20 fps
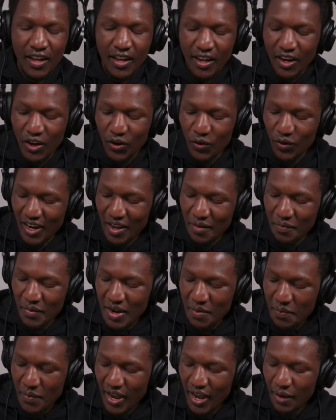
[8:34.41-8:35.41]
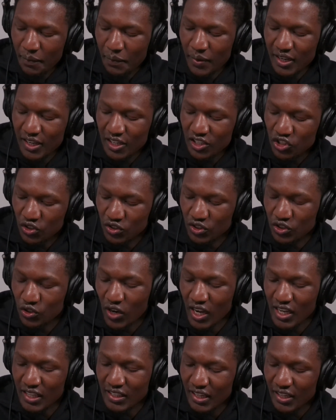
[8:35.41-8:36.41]
Now, when I made my application, so
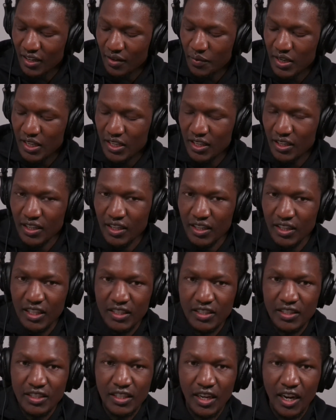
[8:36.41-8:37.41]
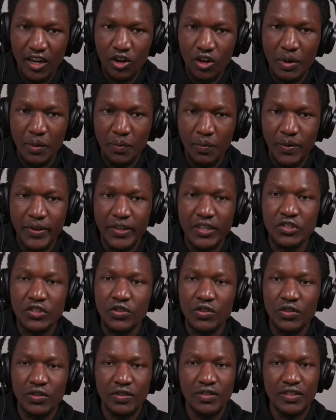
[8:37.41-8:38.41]
I started making these random
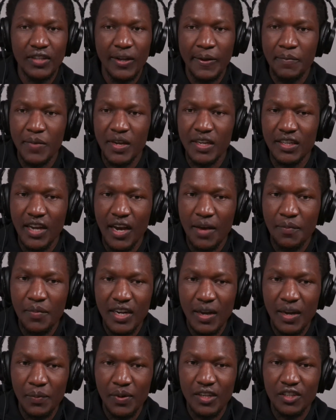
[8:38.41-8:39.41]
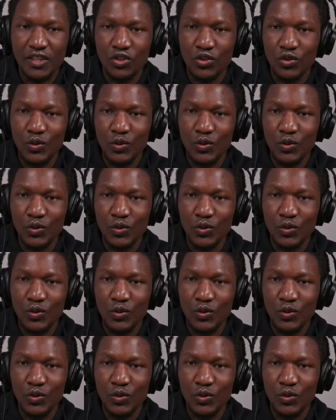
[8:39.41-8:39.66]
applications. I made application to